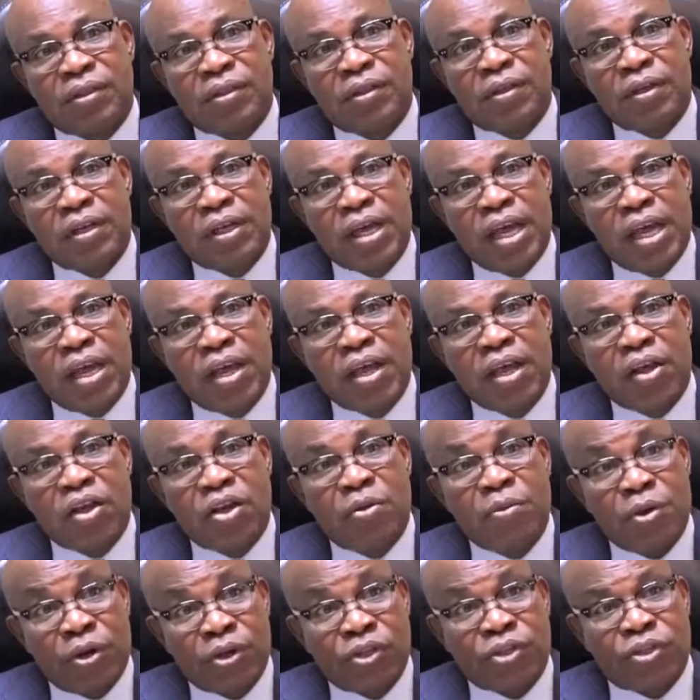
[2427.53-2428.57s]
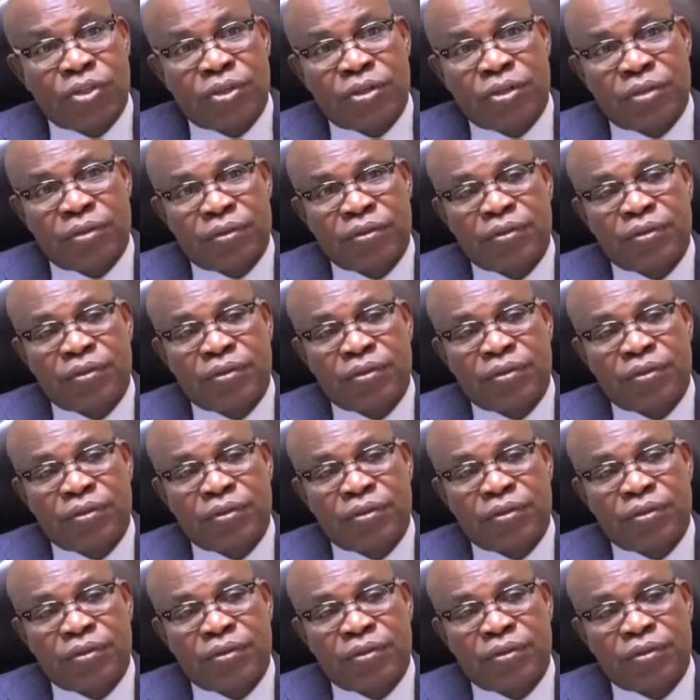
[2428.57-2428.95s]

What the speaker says: Okay, commercial